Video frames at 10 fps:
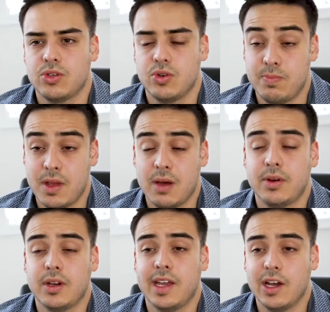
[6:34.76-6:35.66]
should be
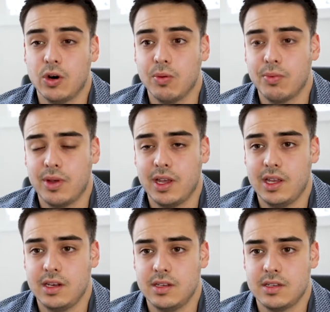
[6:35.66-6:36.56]
able to help
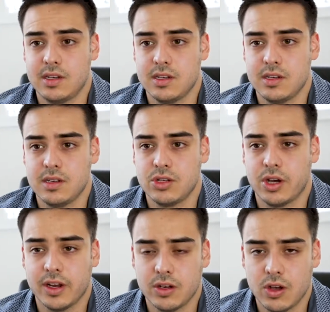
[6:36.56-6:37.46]
and
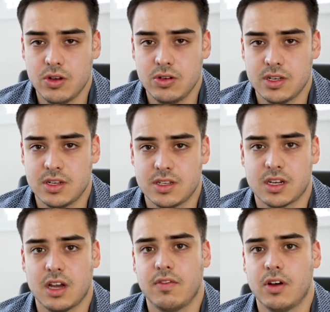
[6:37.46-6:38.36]
diagnose and
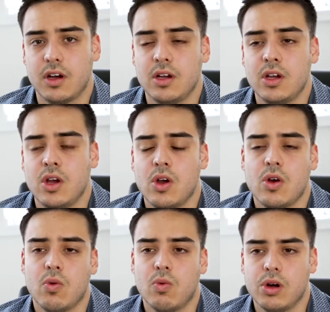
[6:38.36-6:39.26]
discover
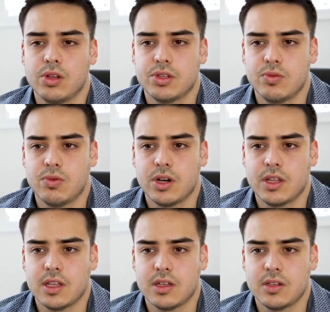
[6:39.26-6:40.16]
what
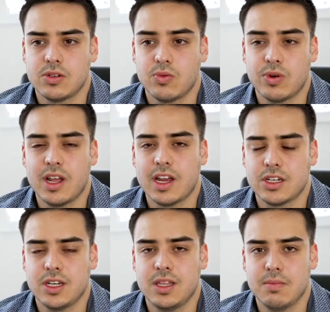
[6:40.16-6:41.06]
are
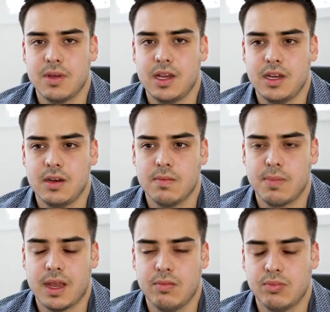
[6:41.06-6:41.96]
actually the main
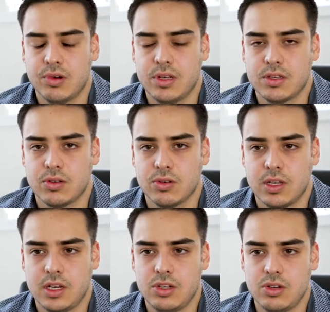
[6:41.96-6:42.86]
pain points or
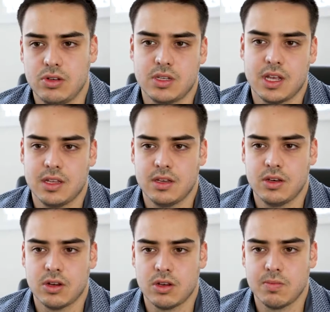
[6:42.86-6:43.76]
the issues that
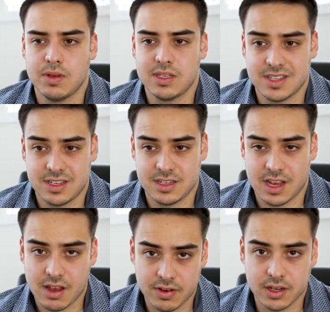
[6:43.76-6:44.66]
your business is
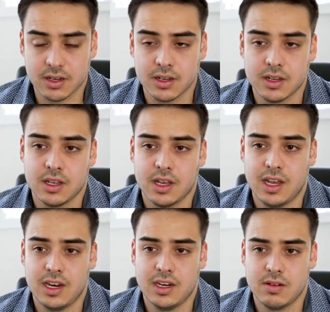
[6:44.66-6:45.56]
having,
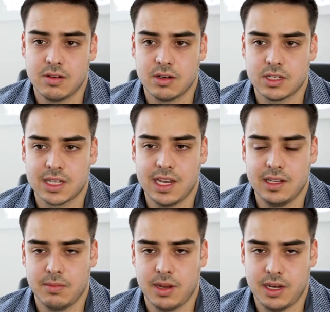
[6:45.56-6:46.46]
and
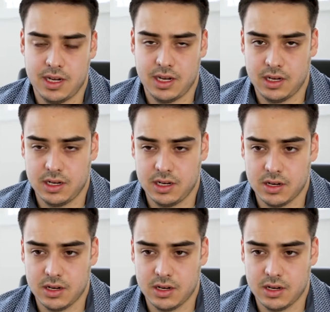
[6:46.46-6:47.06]
tailor making